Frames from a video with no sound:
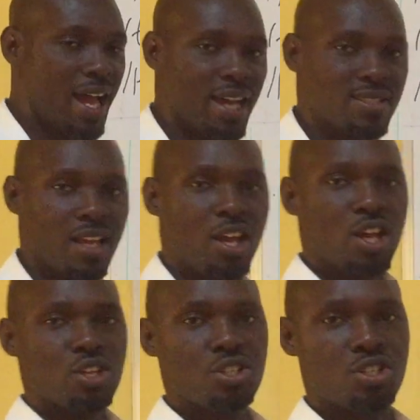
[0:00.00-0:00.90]
as
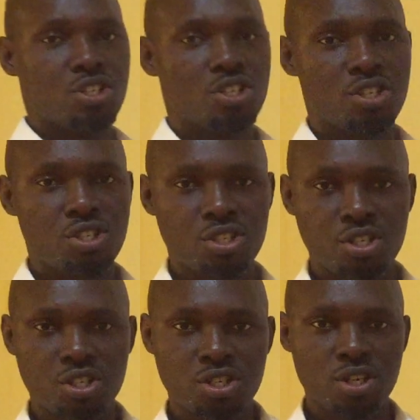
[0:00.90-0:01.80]

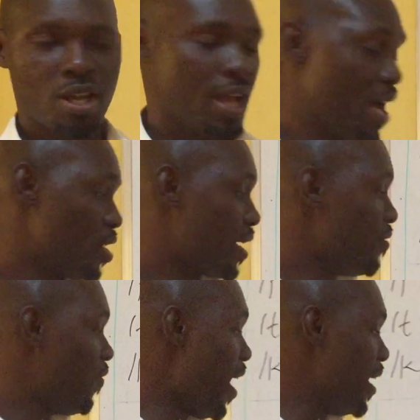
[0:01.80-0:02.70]
sh, and you
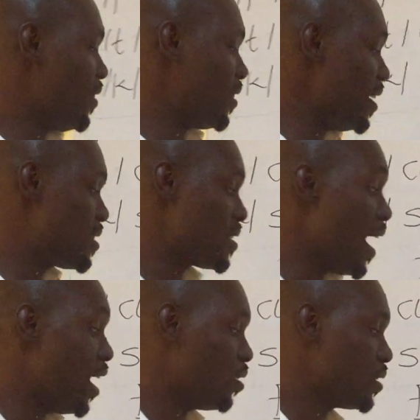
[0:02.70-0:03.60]
can find this
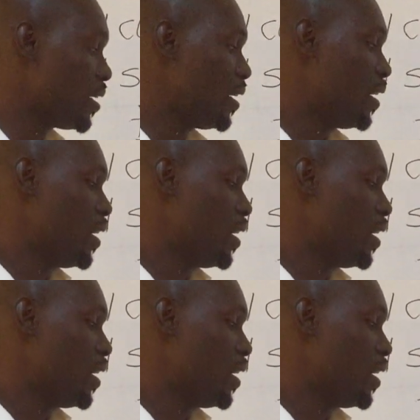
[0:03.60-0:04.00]
sound